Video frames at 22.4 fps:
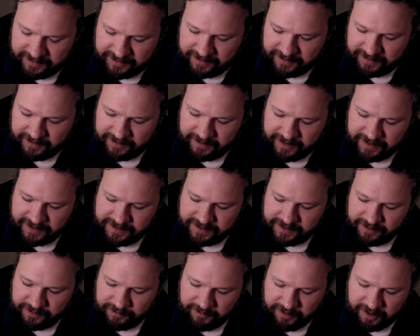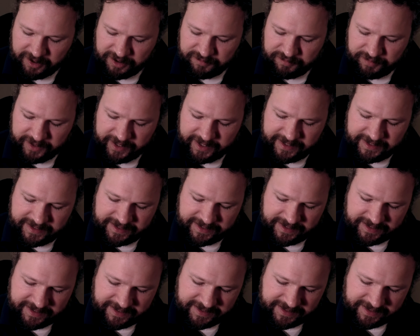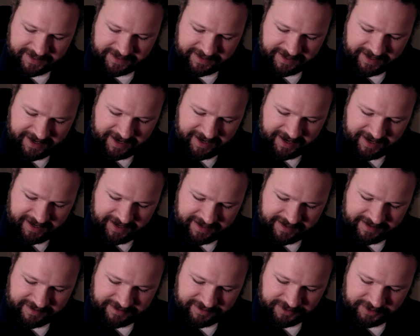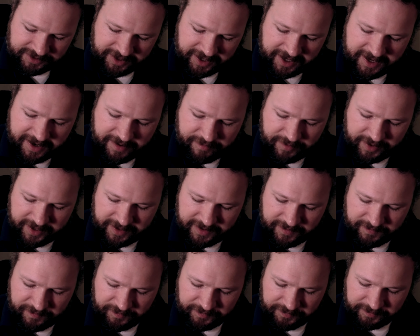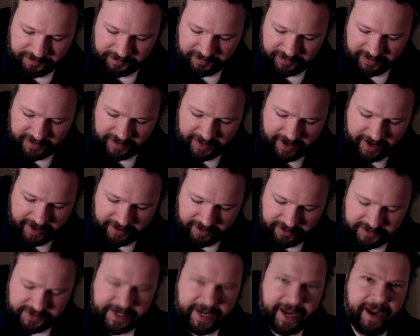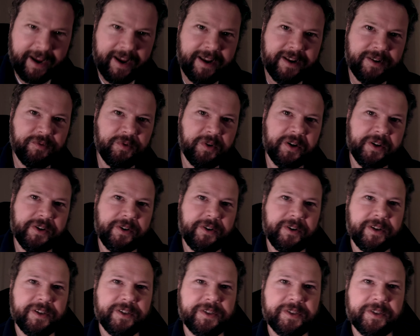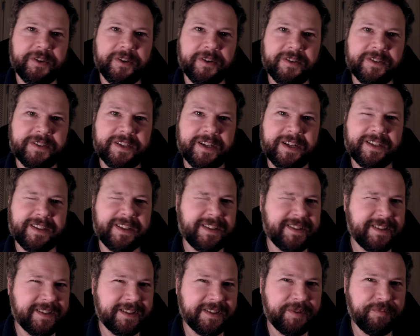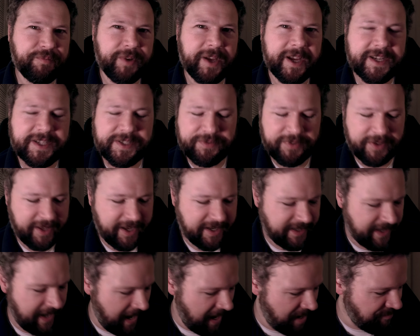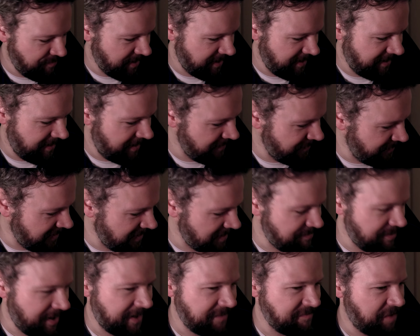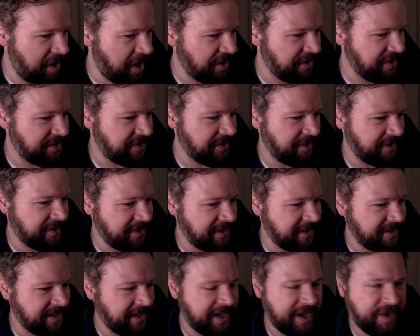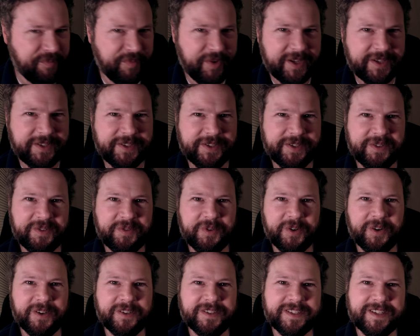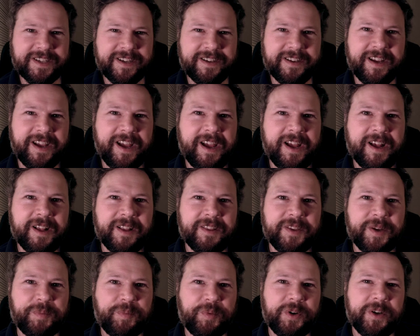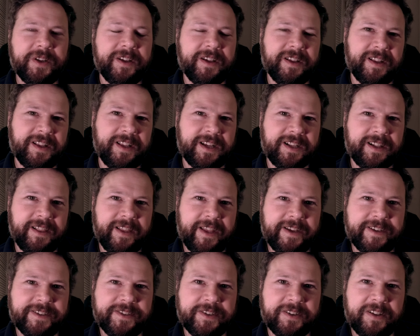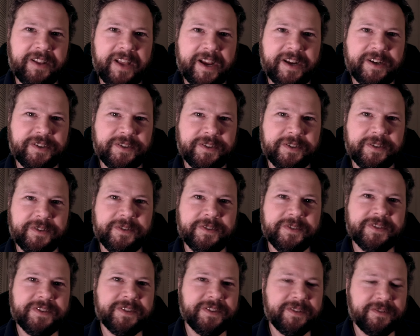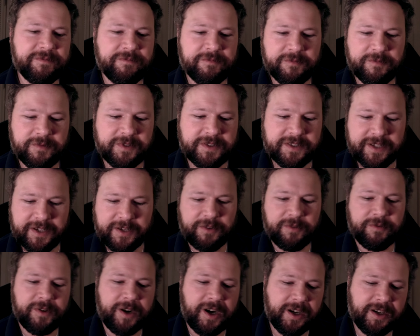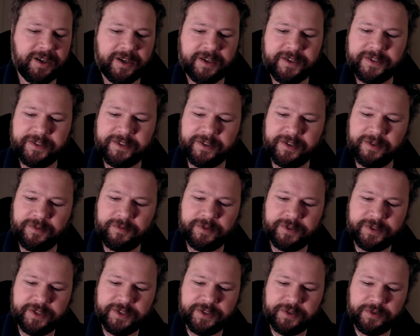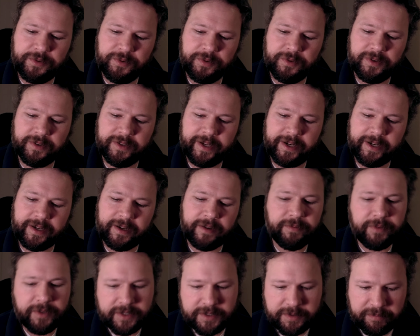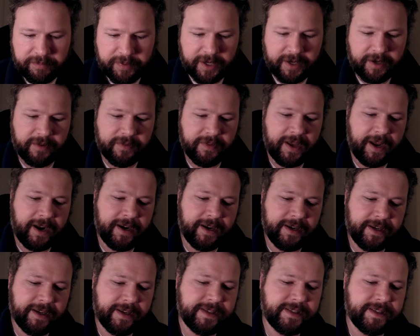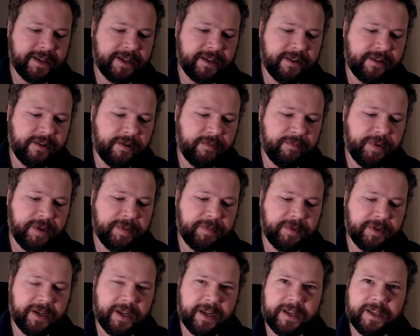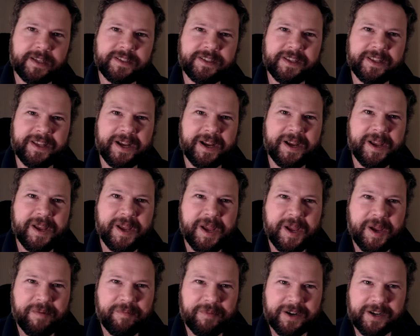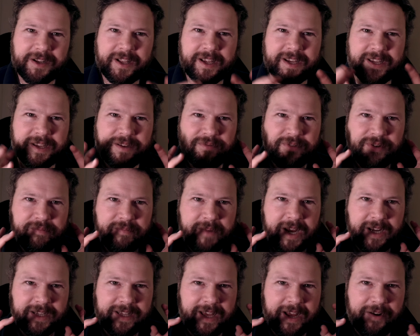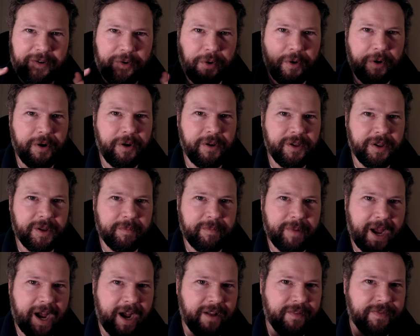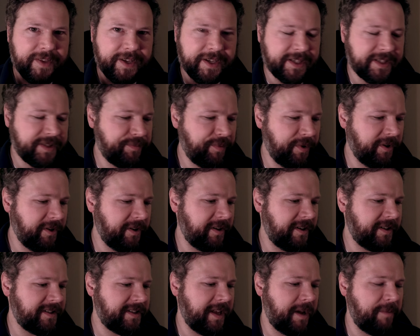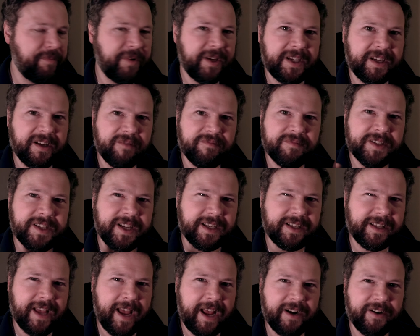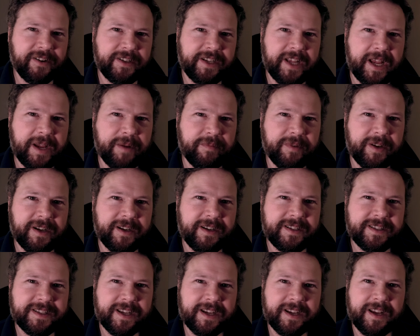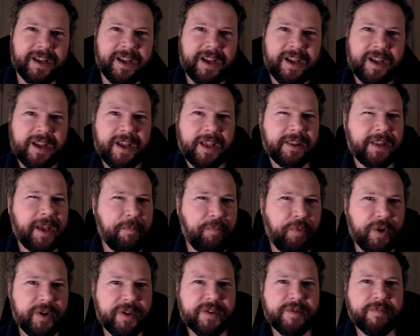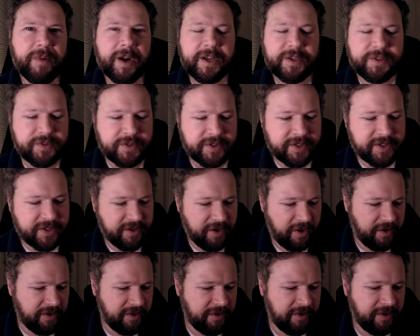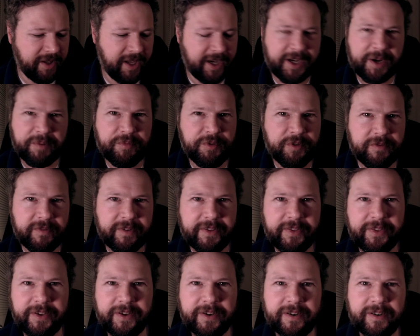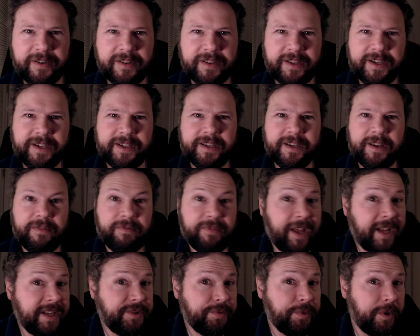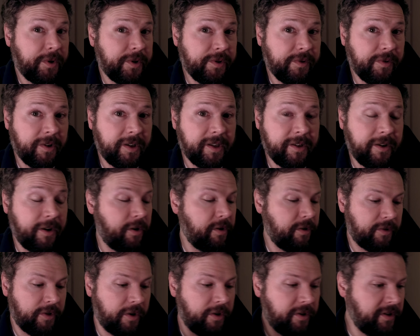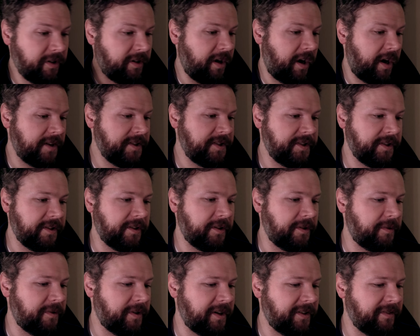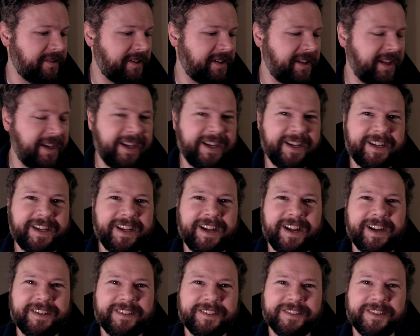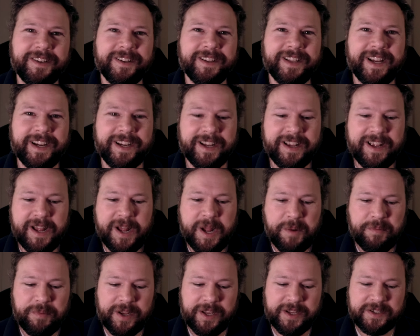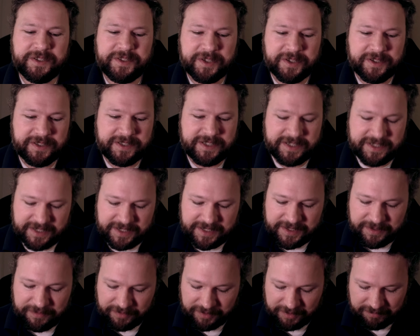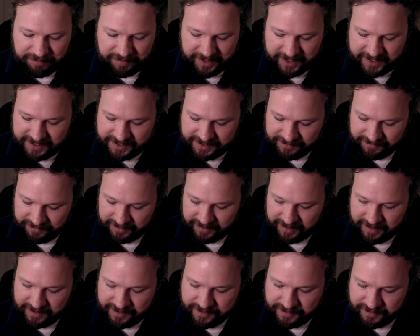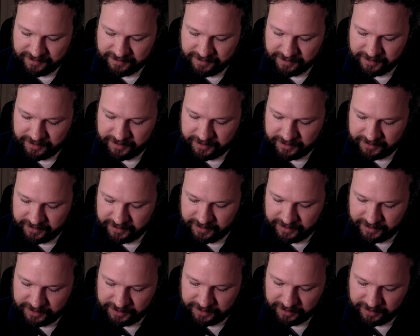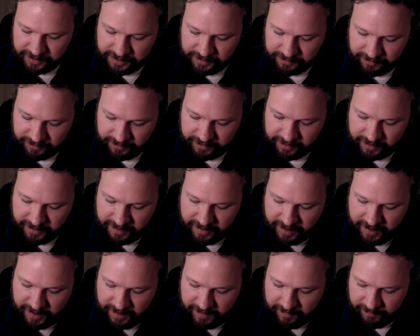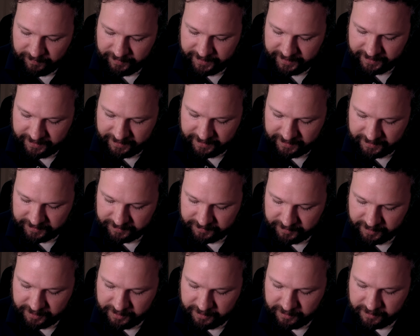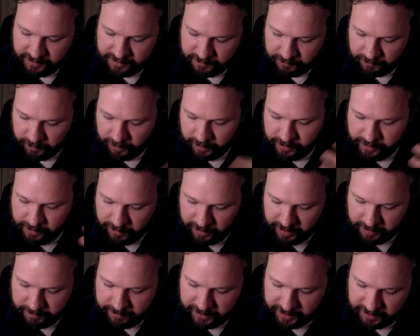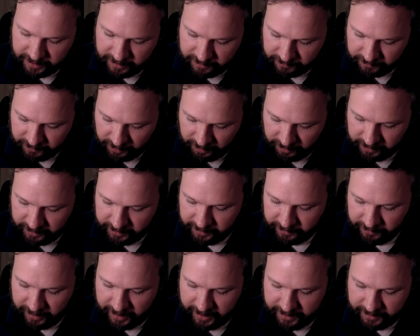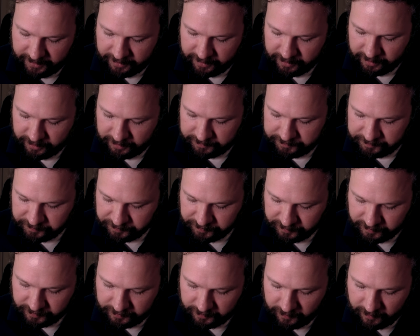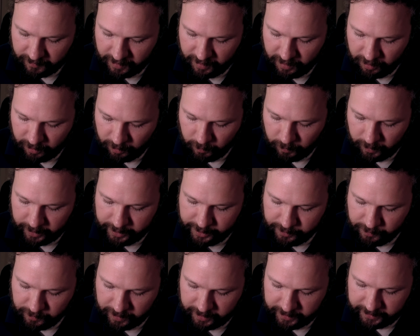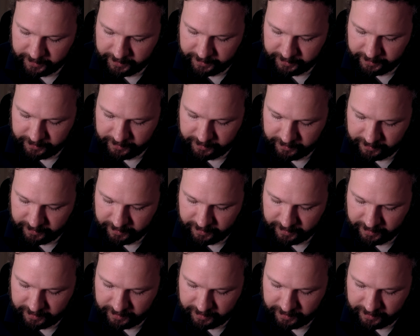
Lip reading: things in the wrong places and, trying to be entertained while you're in church. Like, that's not the place for that to happen. And I think about modern churches that I've been to where it's like they're putting on like laser light shows and it's like a rock concert, which is cool. Like, if there's a bit of that, I guess, like, people get into that. But like, if you make that all about the experience, that becomes like the entertainment. It's like at that point, you might as well just go to like a movie theater, like, if that's what you want, or go to a concert or whatever. Like, I don't know. Like, but a church is a different place for that. Go to the church for where you want to be converted, right? Or where you want to hear,